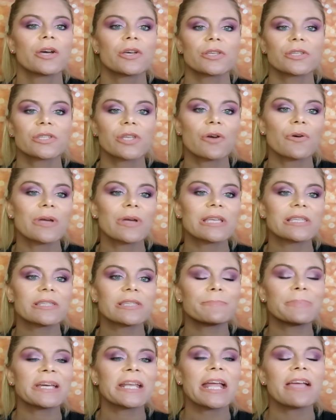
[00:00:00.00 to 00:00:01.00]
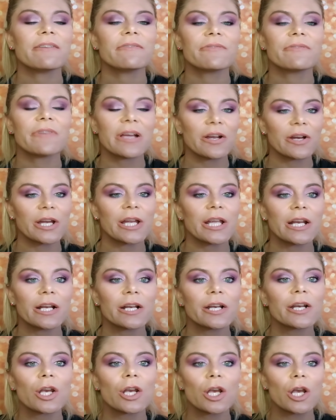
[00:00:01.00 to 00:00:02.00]
So it's been a very
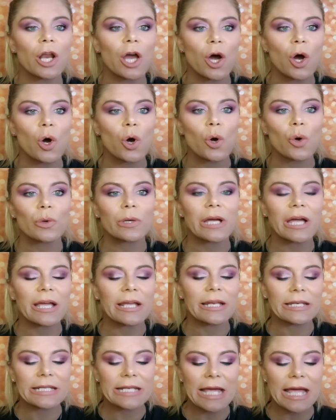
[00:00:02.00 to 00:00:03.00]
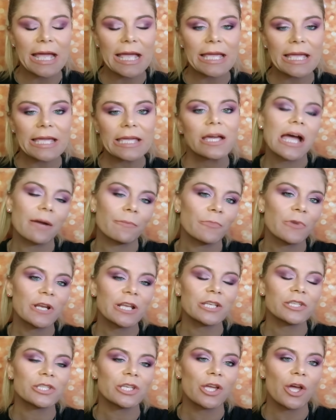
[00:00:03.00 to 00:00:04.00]
long day. I'm
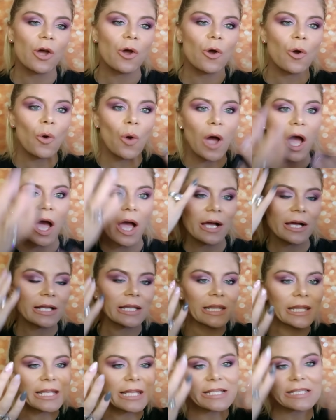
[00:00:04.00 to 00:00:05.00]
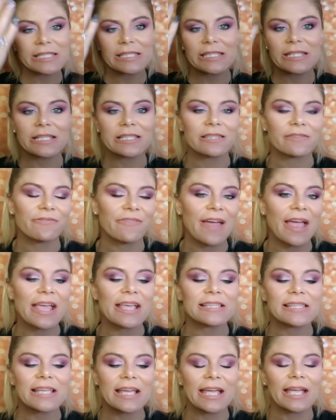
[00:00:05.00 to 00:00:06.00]
ready to go cleanse this
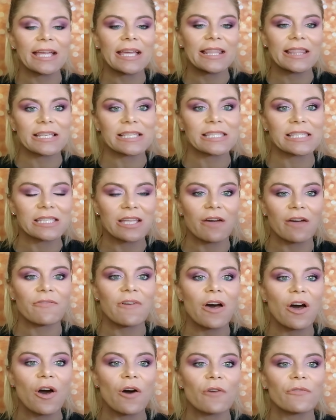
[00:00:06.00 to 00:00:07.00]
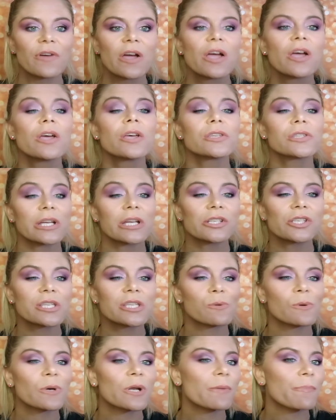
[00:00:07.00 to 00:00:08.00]
face and get this stuff off. So I
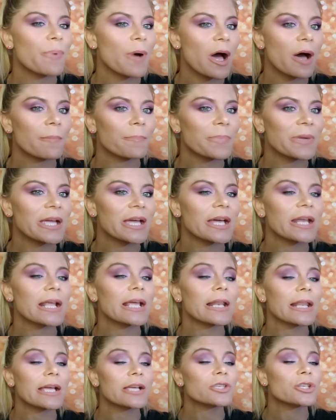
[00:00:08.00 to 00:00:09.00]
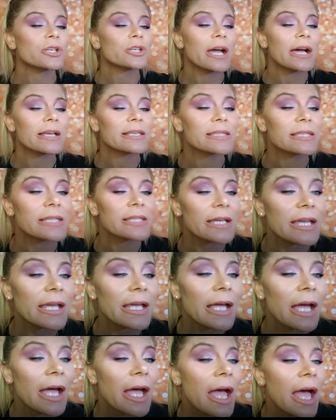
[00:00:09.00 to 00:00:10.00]
just want to pop in and let you guys
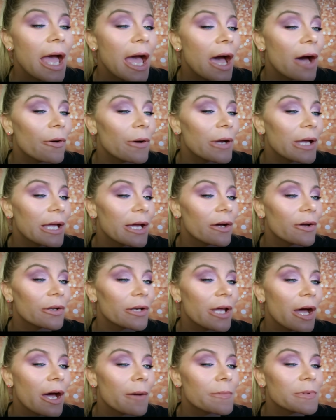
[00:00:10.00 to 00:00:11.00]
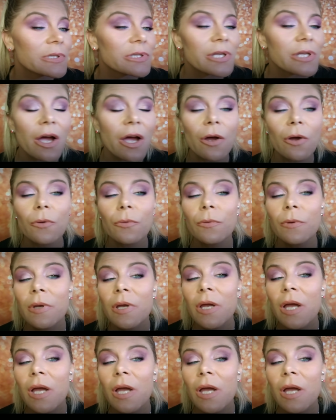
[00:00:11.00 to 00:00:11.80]
see how it held up. So